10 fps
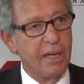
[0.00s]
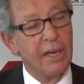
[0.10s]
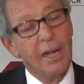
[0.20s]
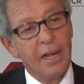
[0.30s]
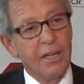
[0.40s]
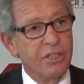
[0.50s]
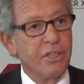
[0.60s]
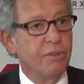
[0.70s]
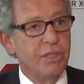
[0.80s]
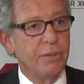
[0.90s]
and
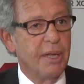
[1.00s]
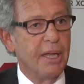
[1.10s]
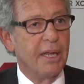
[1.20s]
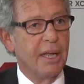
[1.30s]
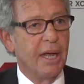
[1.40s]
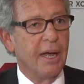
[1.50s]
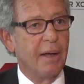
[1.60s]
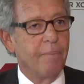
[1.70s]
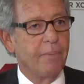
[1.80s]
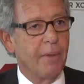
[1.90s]
soon to be
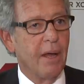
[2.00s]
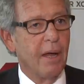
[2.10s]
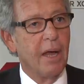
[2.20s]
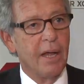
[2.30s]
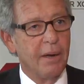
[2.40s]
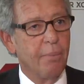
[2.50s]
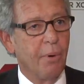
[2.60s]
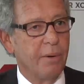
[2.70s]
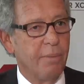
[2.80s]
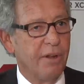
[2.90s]
an
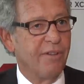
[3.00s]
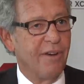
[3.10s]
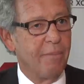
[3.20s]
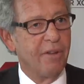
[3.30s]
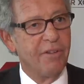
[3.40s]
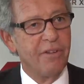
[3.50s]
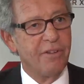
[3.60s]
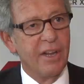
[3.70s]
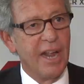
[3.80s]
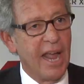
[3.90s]
important piece of our
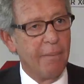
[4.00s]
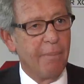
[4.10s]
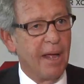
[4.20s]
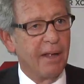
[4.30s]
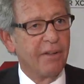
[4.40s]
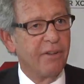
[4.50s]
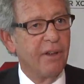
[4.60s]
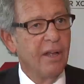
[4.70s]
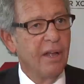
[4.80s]
business in handbags.